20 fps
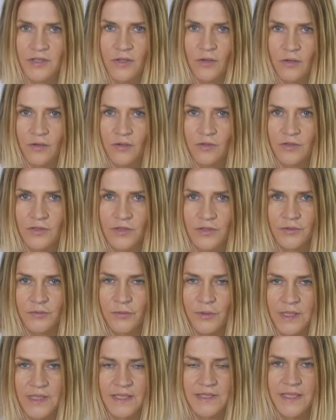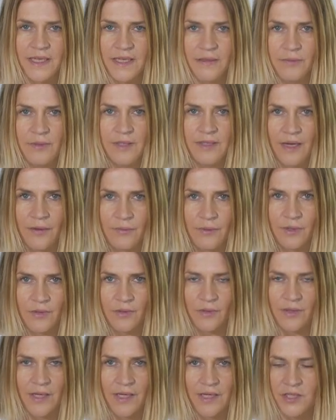colors will stay with our
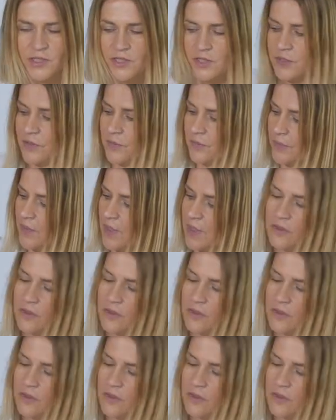collection.